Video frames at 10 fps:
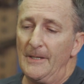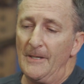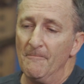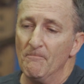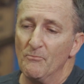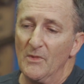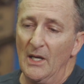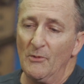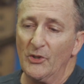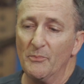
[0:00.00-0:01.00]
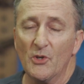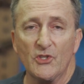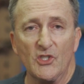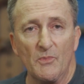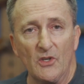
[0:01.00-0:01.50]
I'm not the
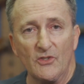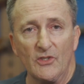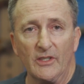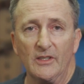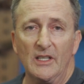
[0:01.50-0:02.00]
person experiencing it.